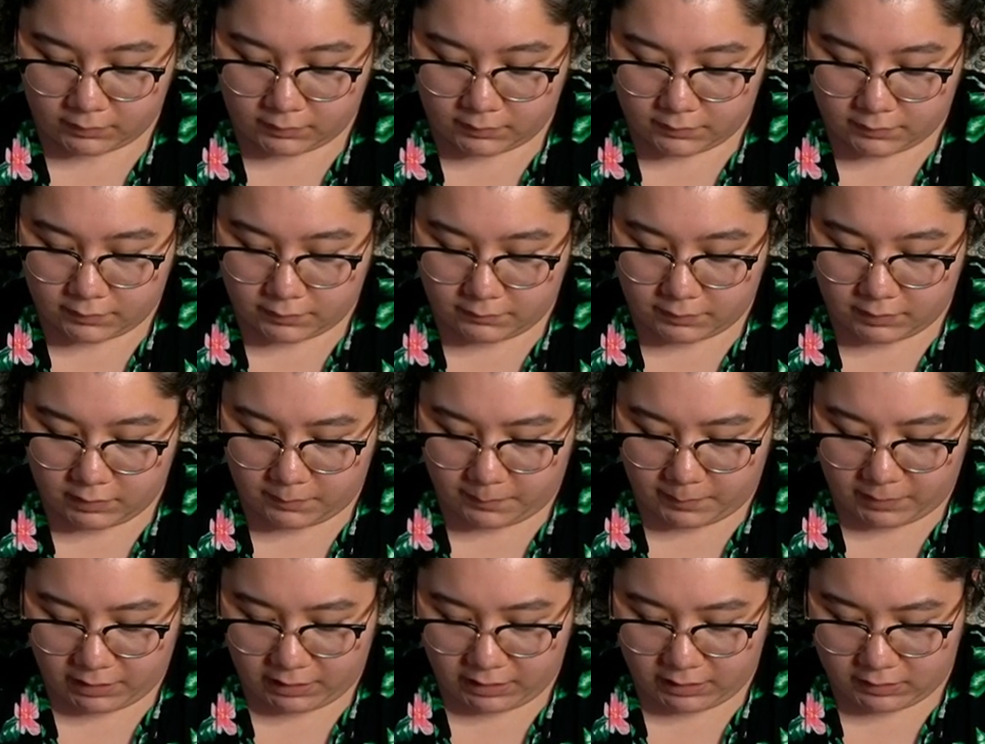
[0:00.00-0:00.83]
So when you
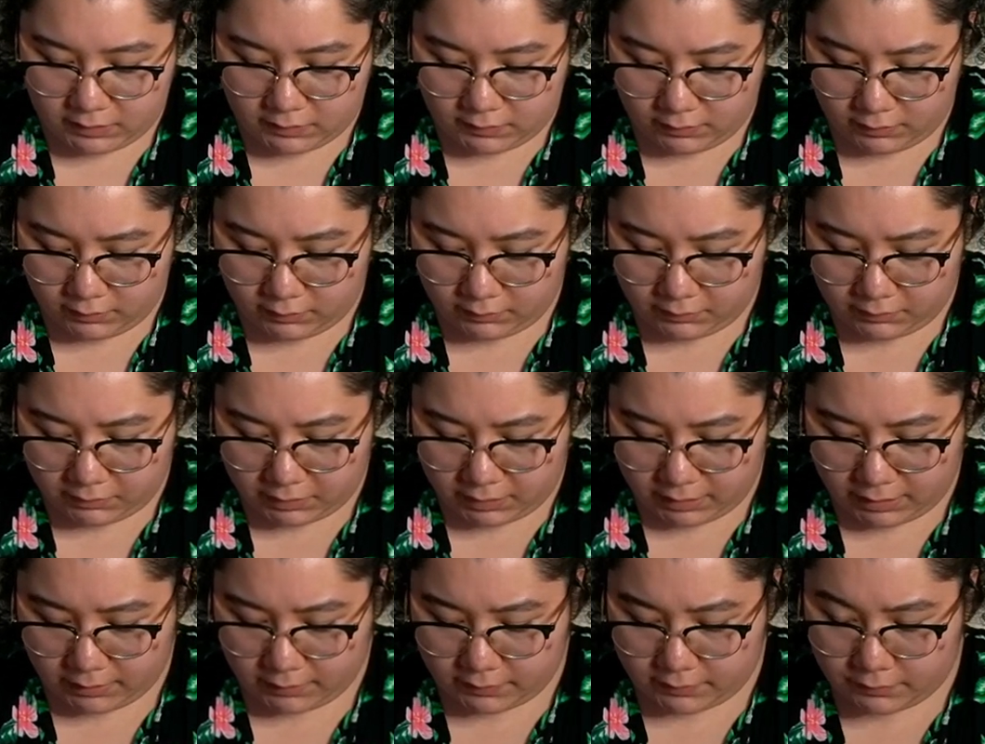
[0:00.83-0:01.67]
paint on
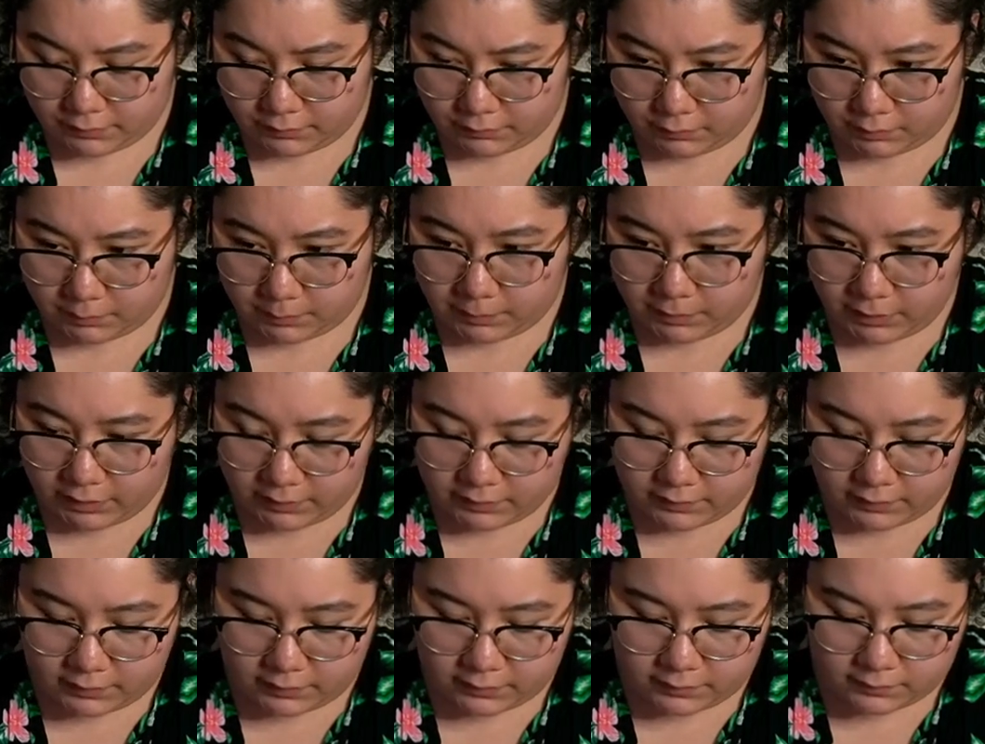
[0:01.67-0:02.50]
glass or
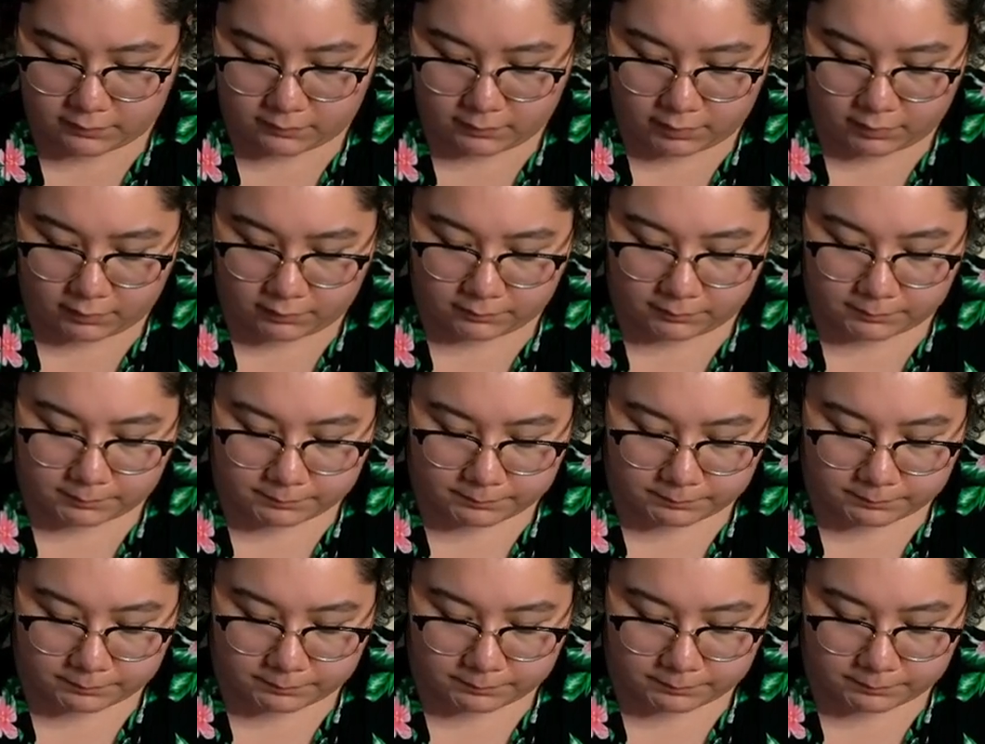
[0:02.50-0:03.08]
plastic as well,